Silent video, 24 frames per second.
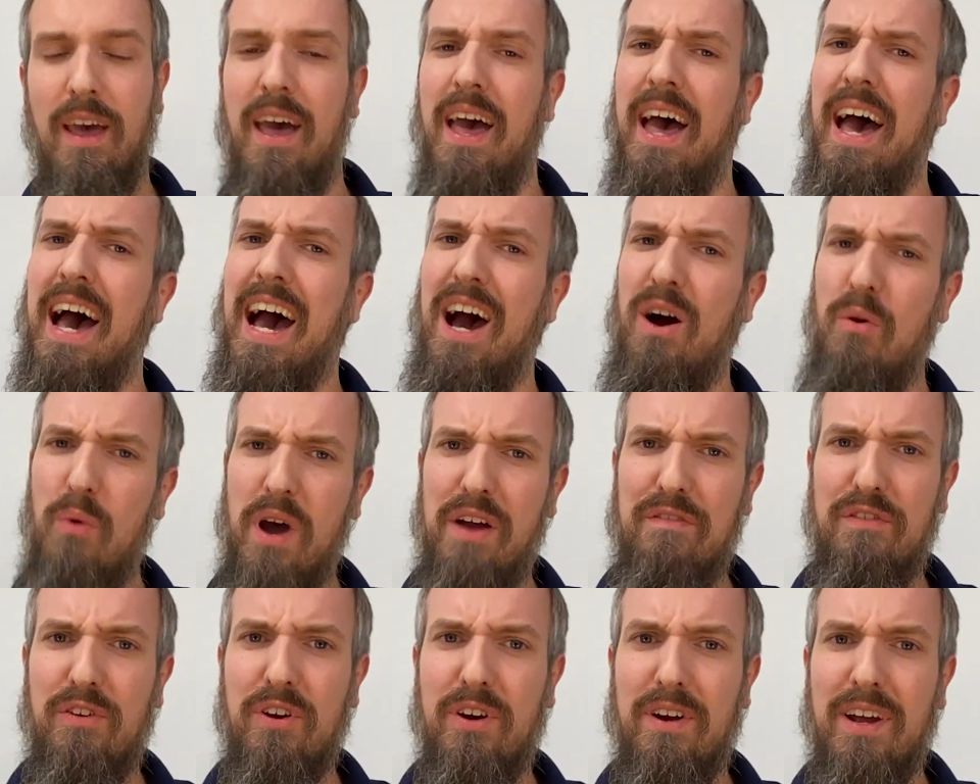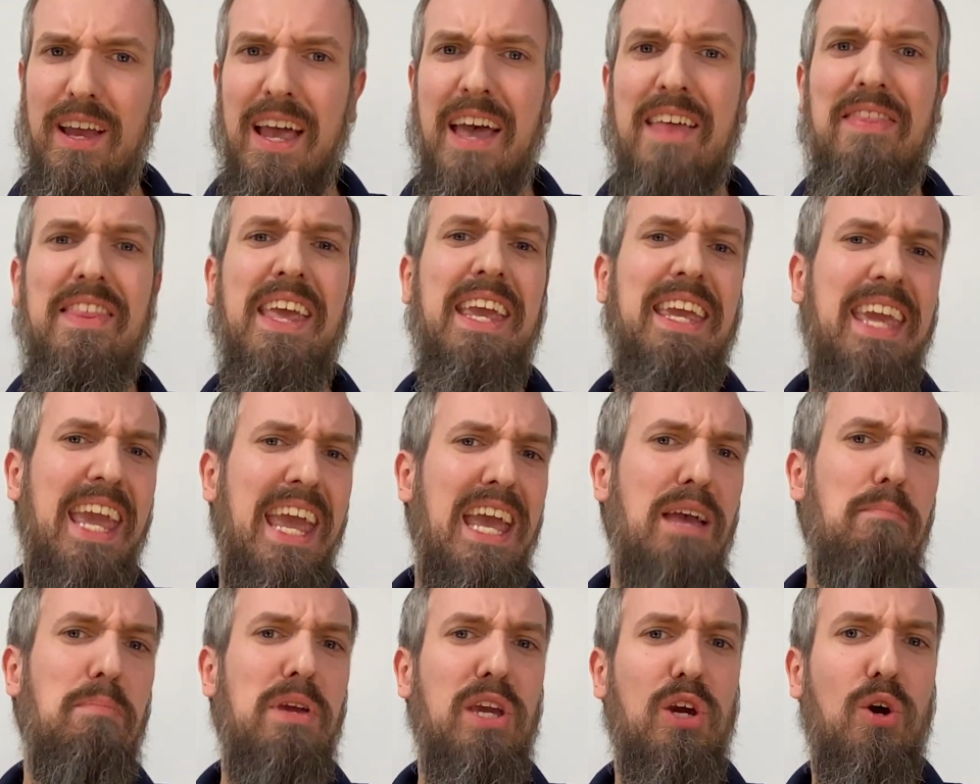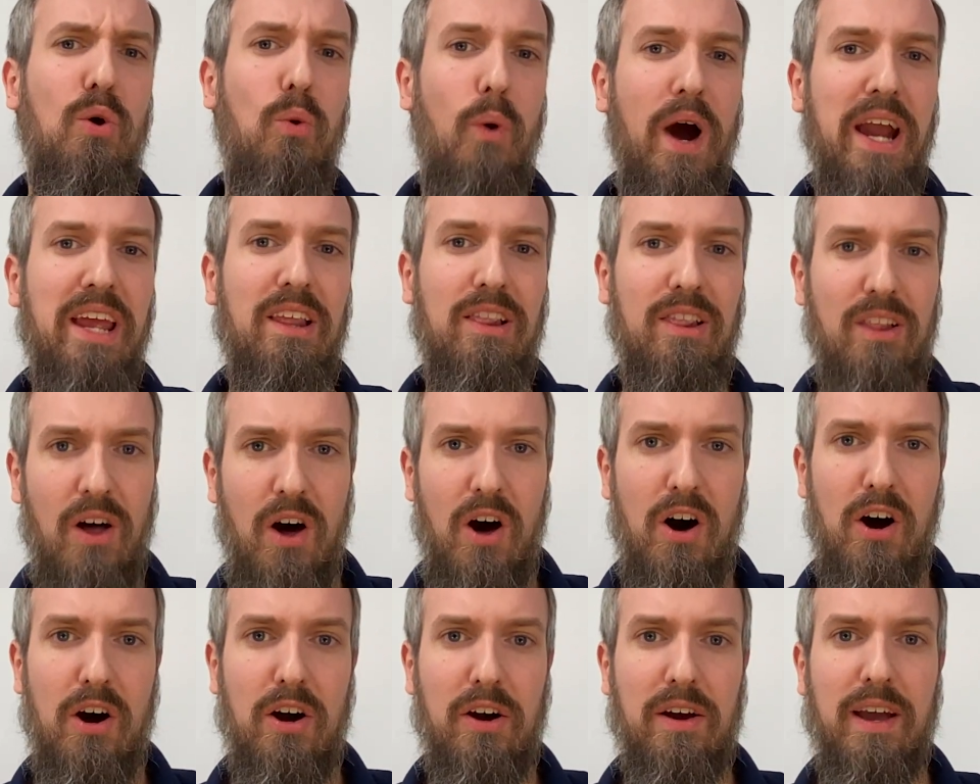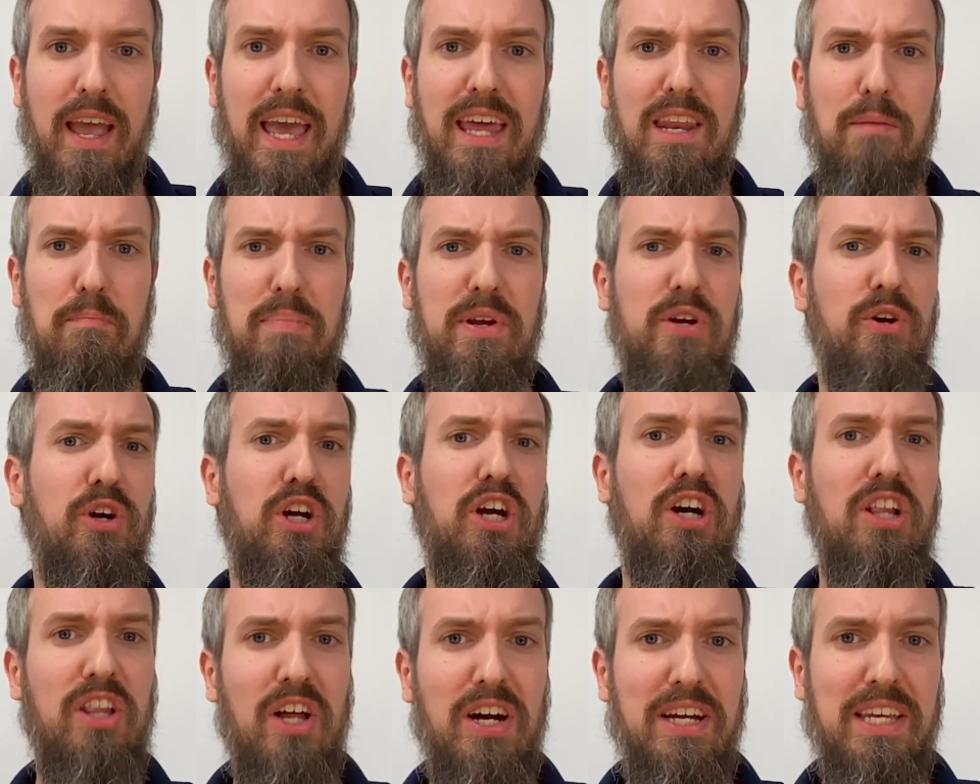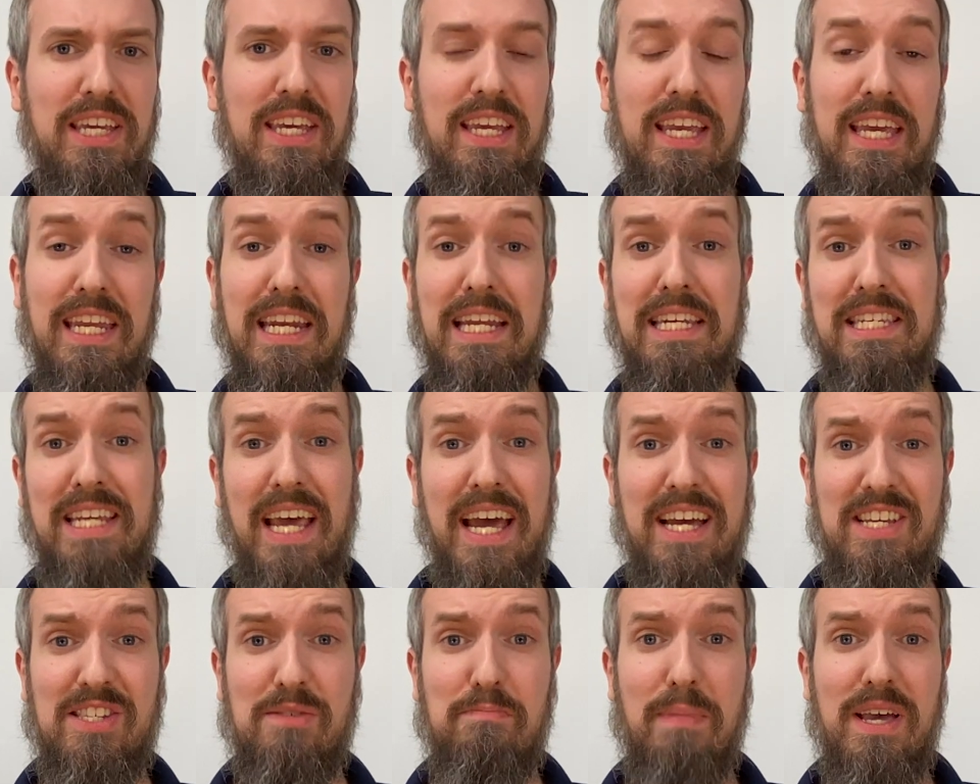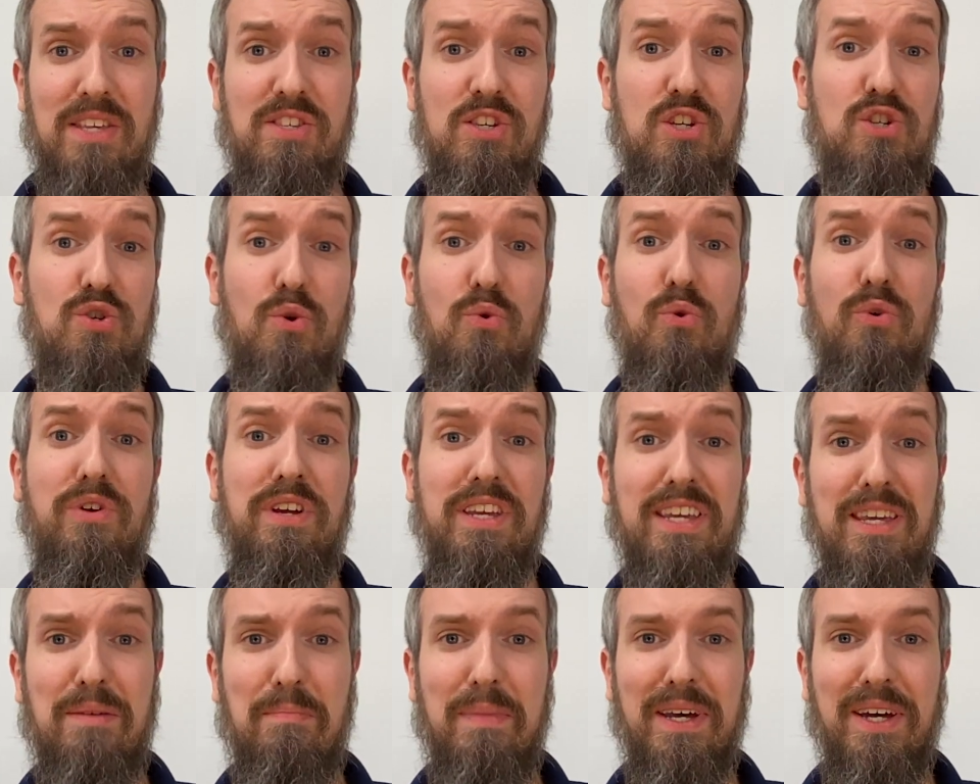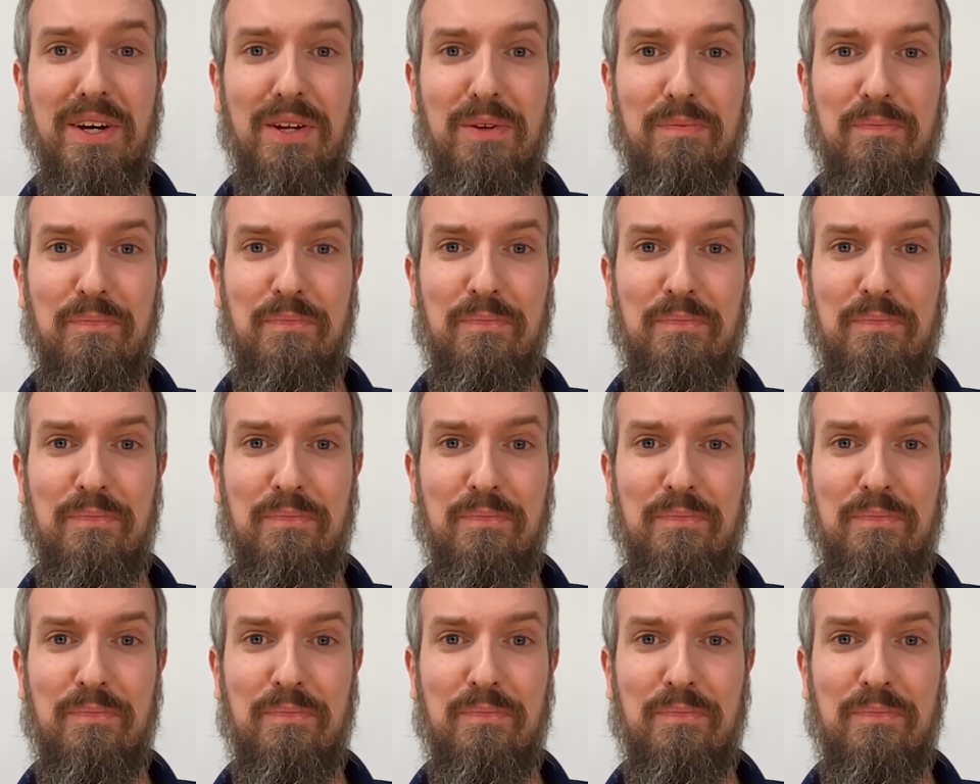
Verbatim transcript: However, they can be quite long and appear clunky in a text message or email.